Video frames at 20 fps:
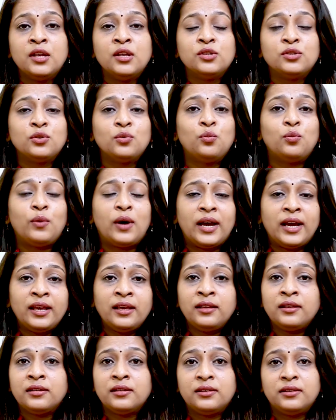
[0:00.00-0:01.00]
So
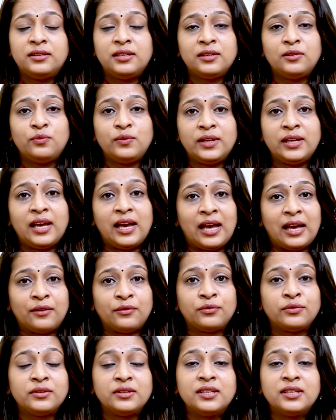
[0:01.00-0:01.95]
why did we have